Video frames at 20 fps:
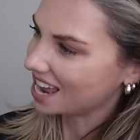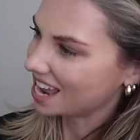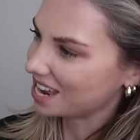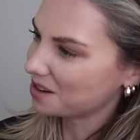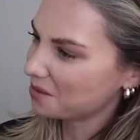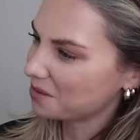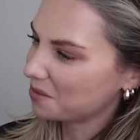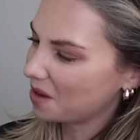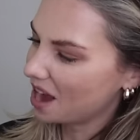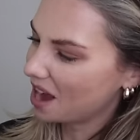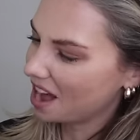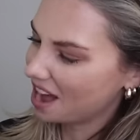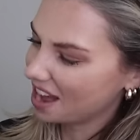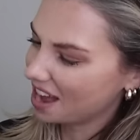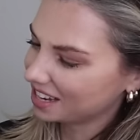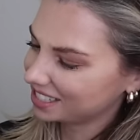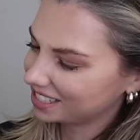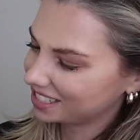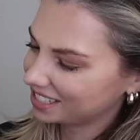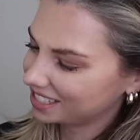It
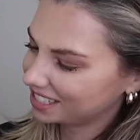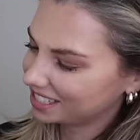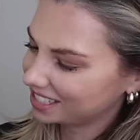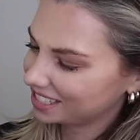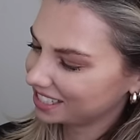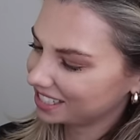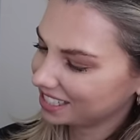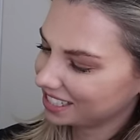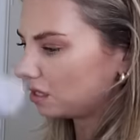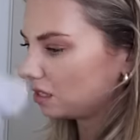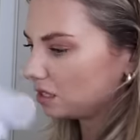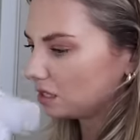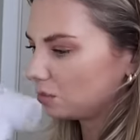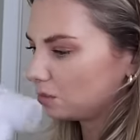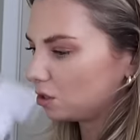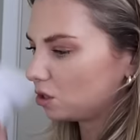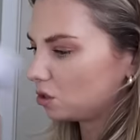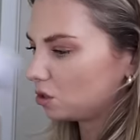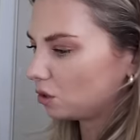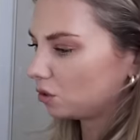works! This is gonna
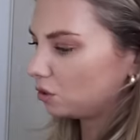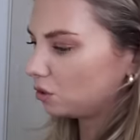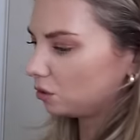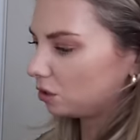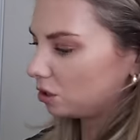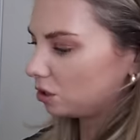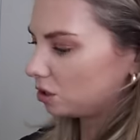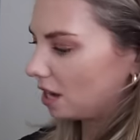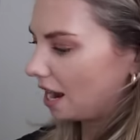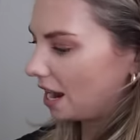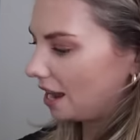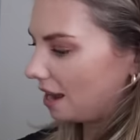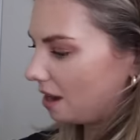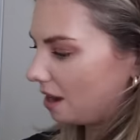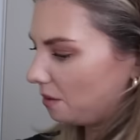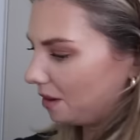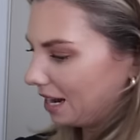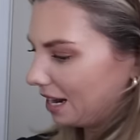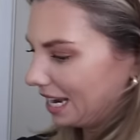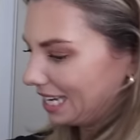be so cool to try
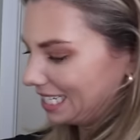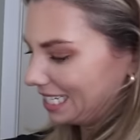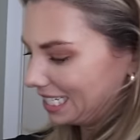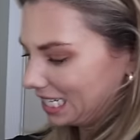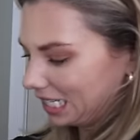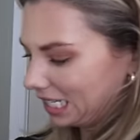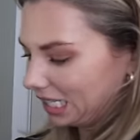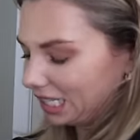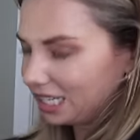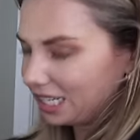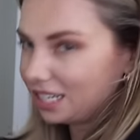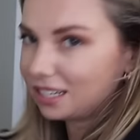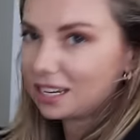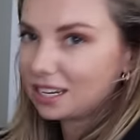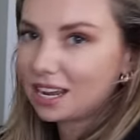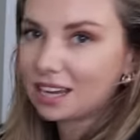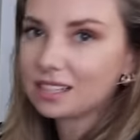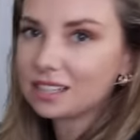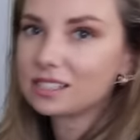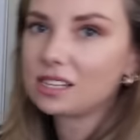out when I get to clean
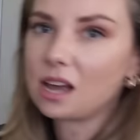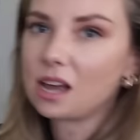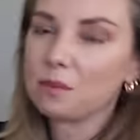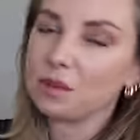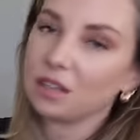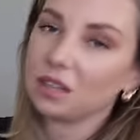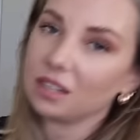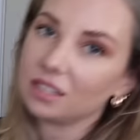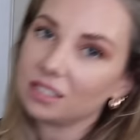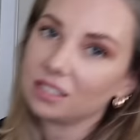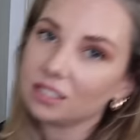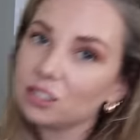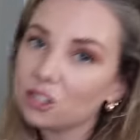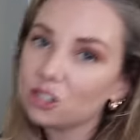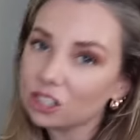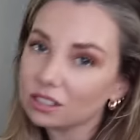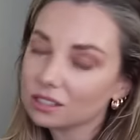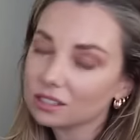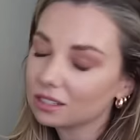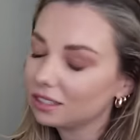next. I mean, I did
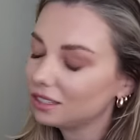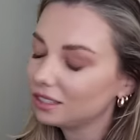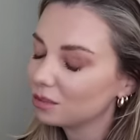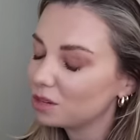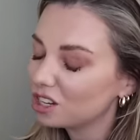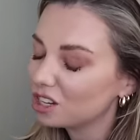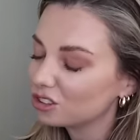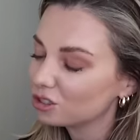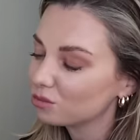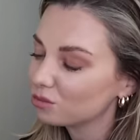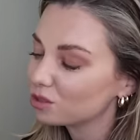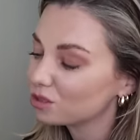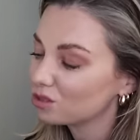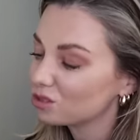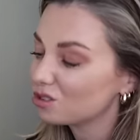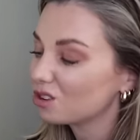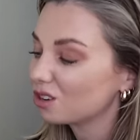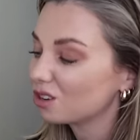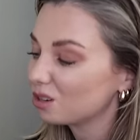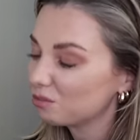just clean the bathroom, so it's
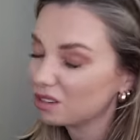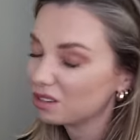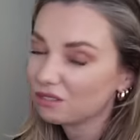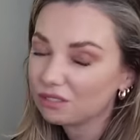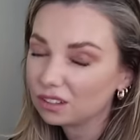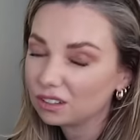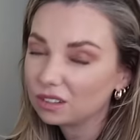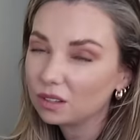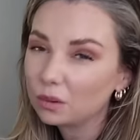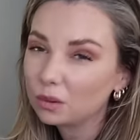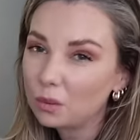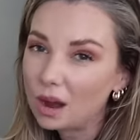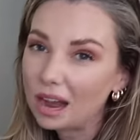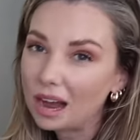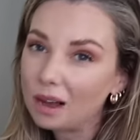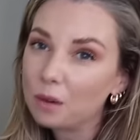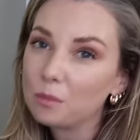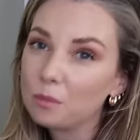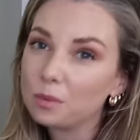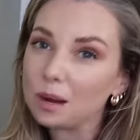not gonna be for a little
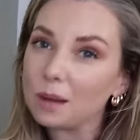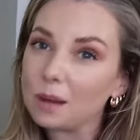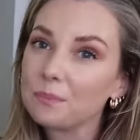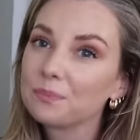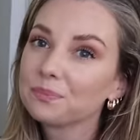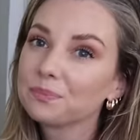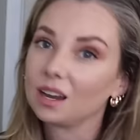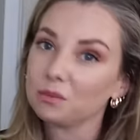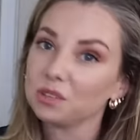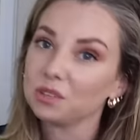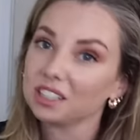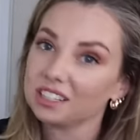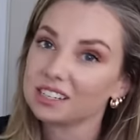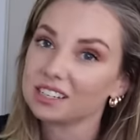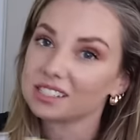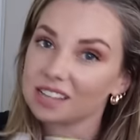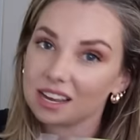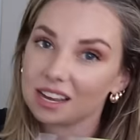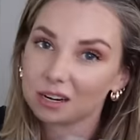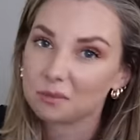while, but I'm really
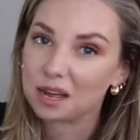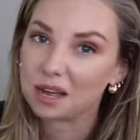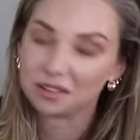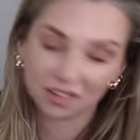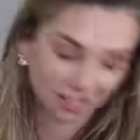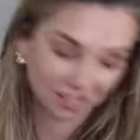excited about